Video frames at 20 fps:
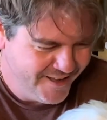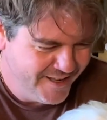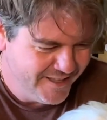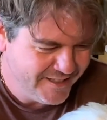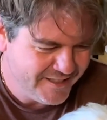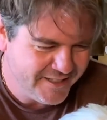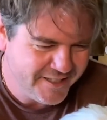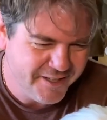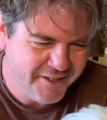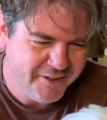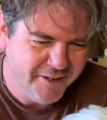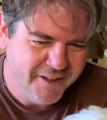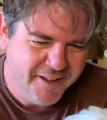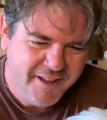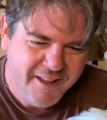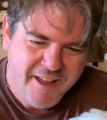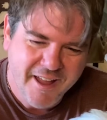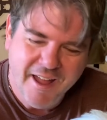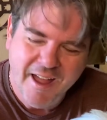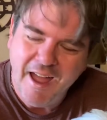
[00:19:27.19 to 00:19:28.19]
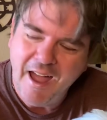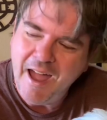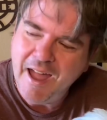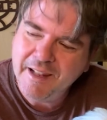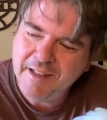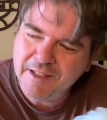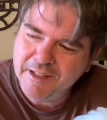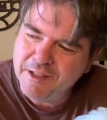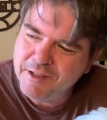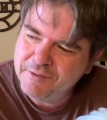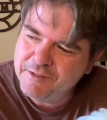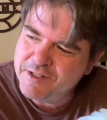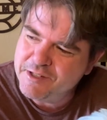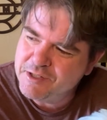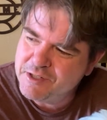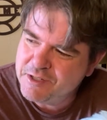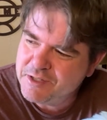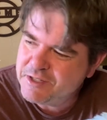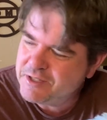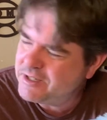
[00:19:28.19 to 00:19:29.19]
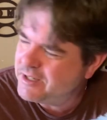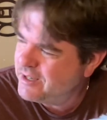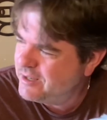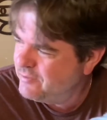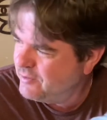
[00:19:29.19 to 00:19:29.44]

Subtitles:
So I'd love to just see